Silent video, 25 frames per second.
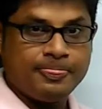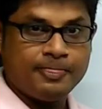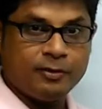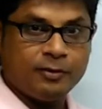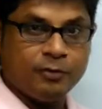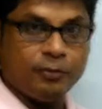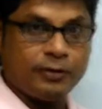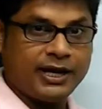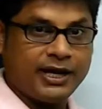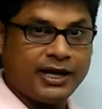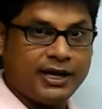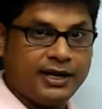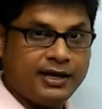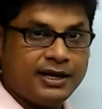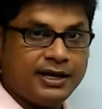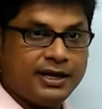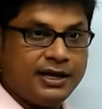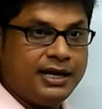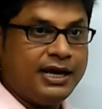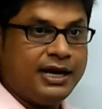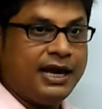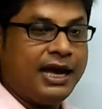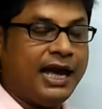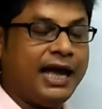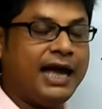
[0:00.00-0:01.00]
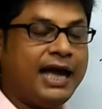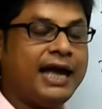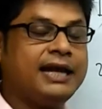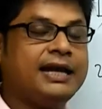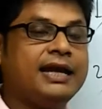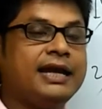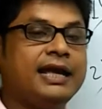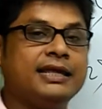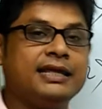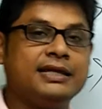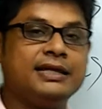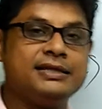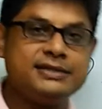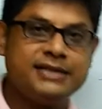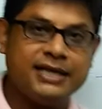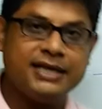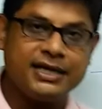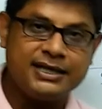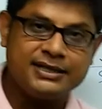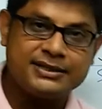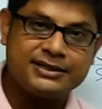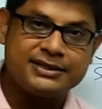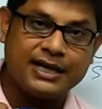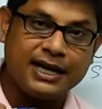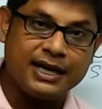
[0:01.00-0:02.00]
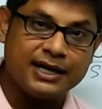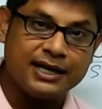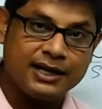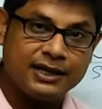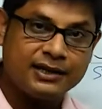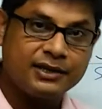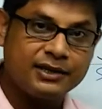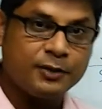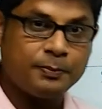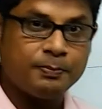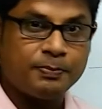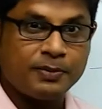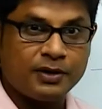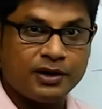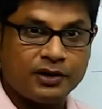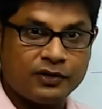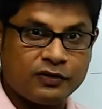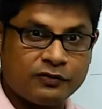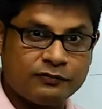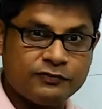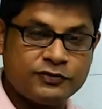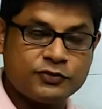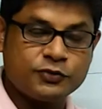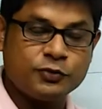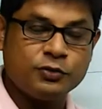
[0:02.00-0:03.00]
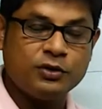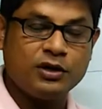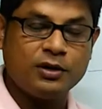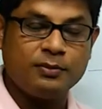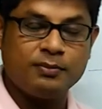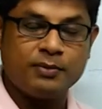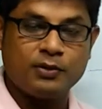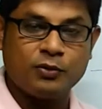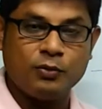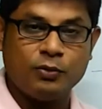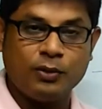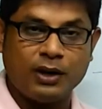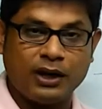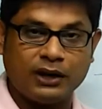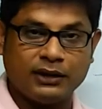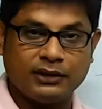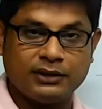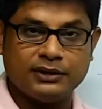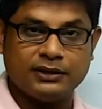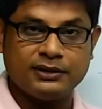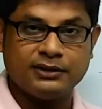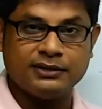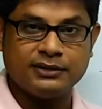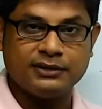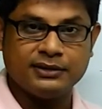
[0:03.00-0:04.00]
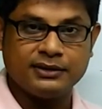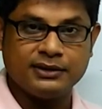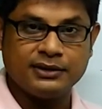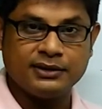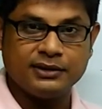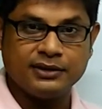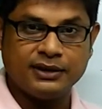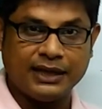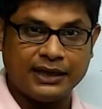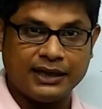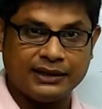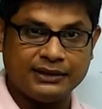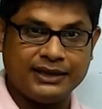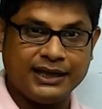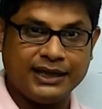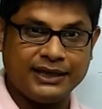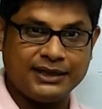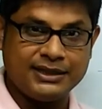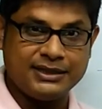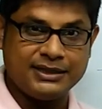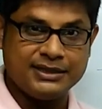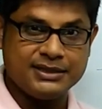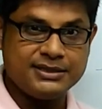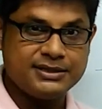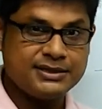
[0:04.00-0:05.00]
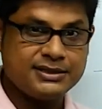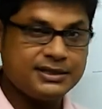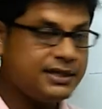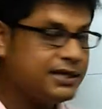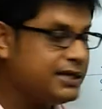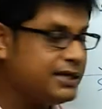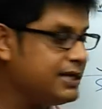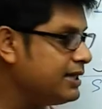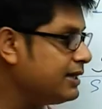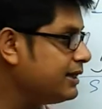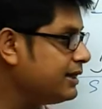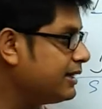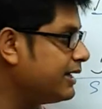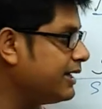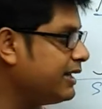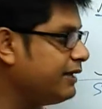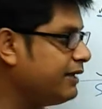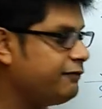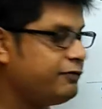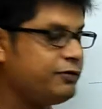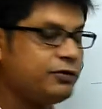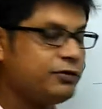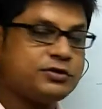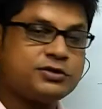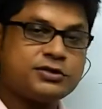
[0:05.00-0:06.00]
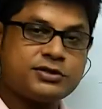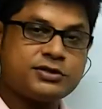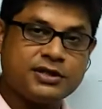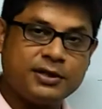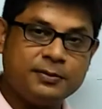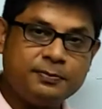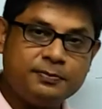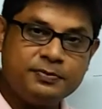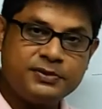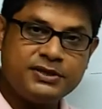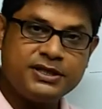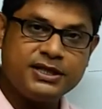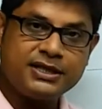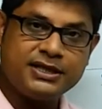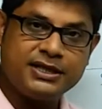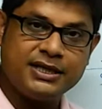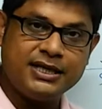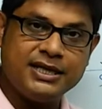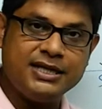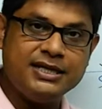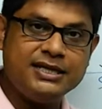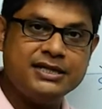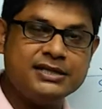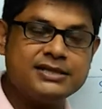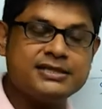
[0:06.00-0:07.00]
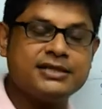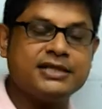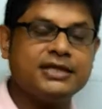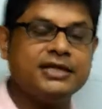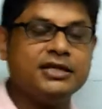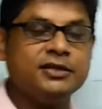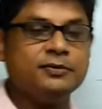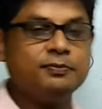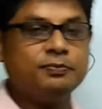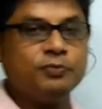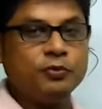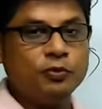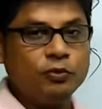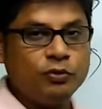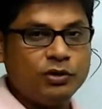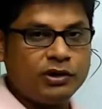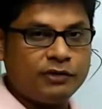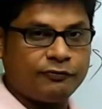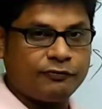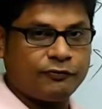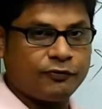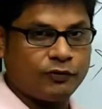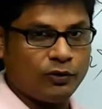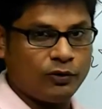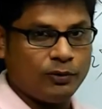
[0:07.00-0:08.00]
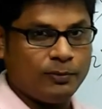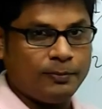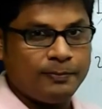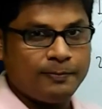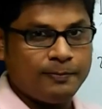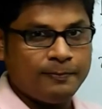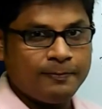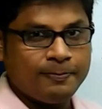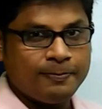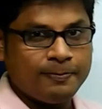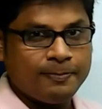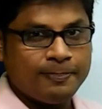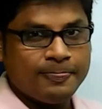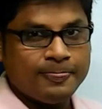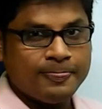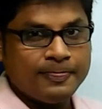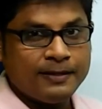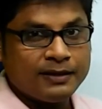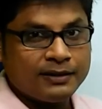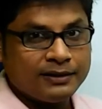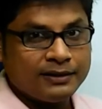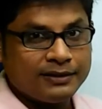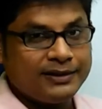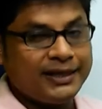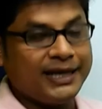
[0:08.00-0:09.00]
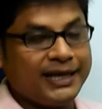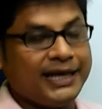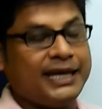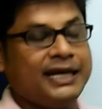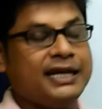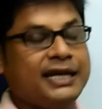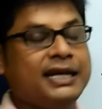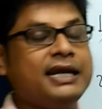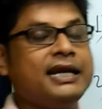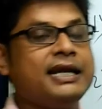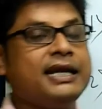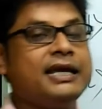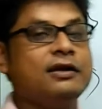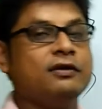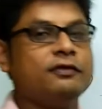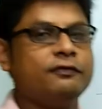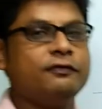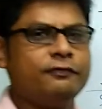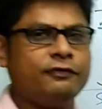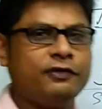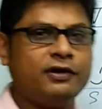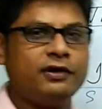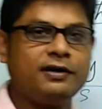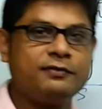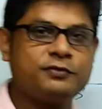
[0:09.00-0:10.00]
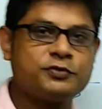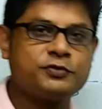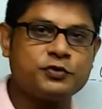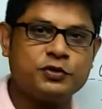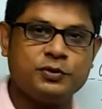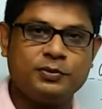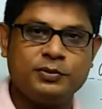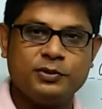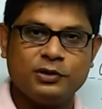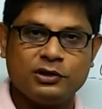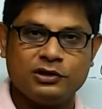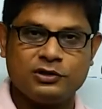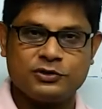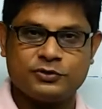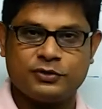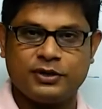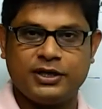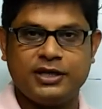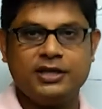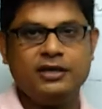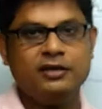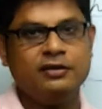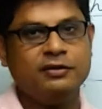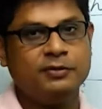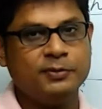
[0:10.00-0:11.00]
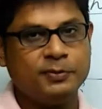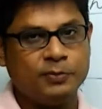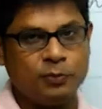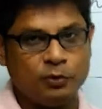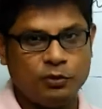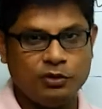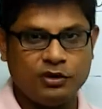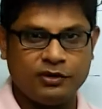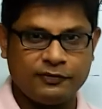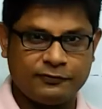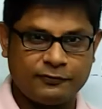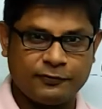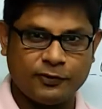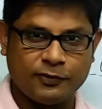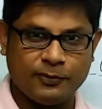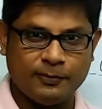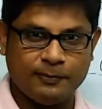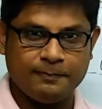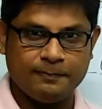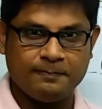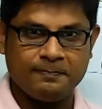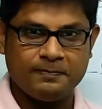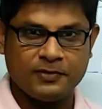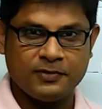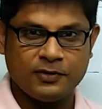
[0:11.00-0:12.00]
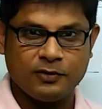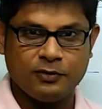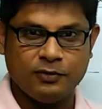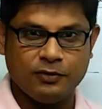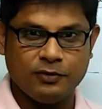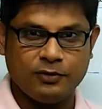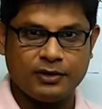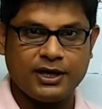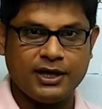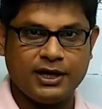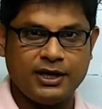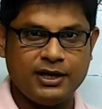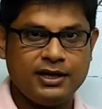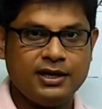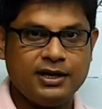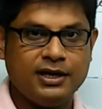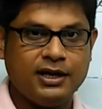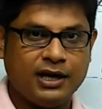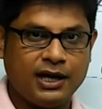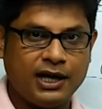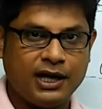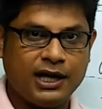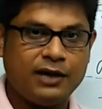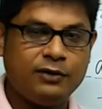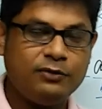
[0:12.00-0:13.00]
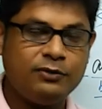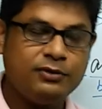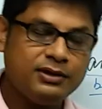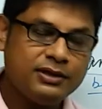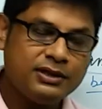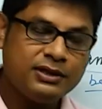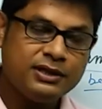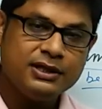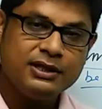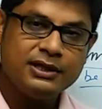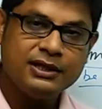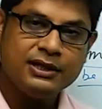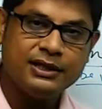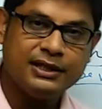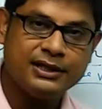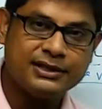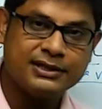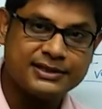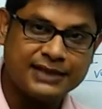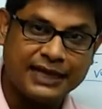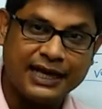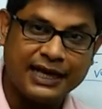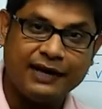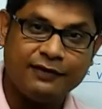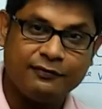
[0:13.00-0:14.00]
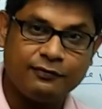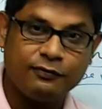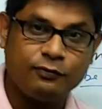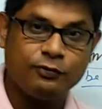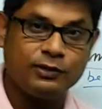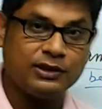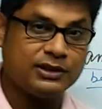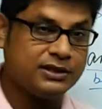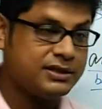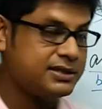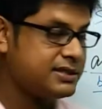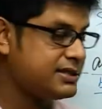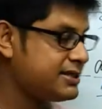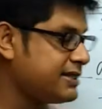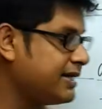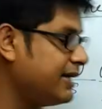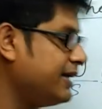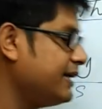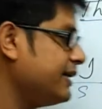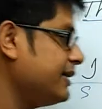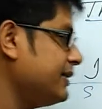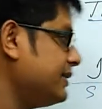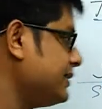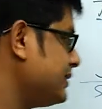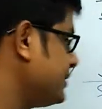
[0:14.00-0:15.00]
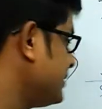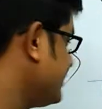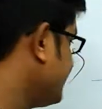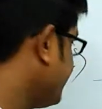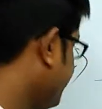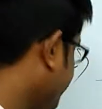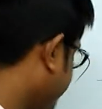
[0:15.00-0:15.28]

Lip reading: Okay, and there is another part of the rule number 1, and that is that if your subject is in plural form, then your verb should be also in plural form. Okay, how? Let's have one sentence.